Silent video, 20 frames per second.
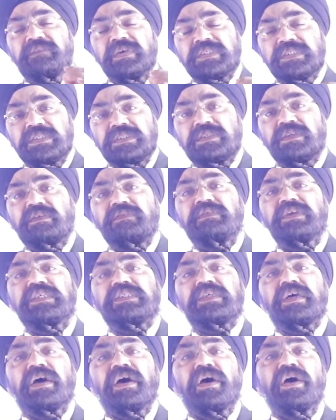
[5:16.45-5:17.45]
visitor
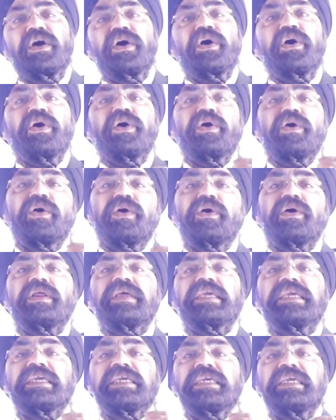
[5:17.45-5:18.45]
visa
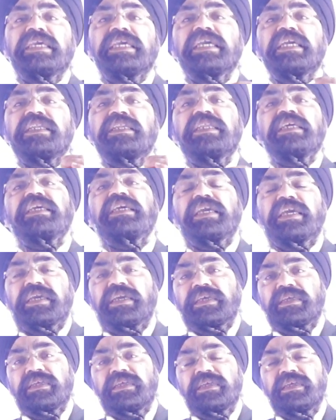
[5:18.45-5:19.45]
or ETA.